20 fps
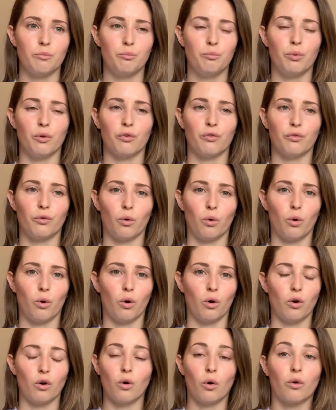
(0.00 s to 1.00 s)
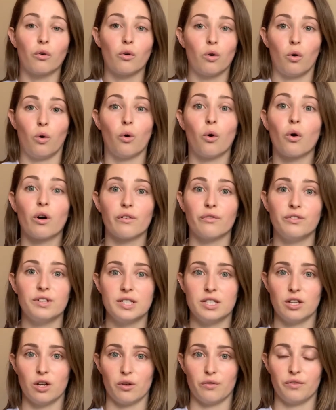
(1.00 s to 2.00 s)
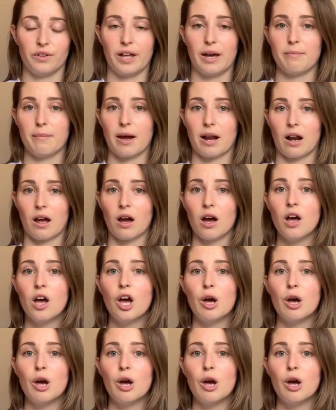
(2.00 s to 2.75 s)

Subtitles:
before, or a physio for that matter,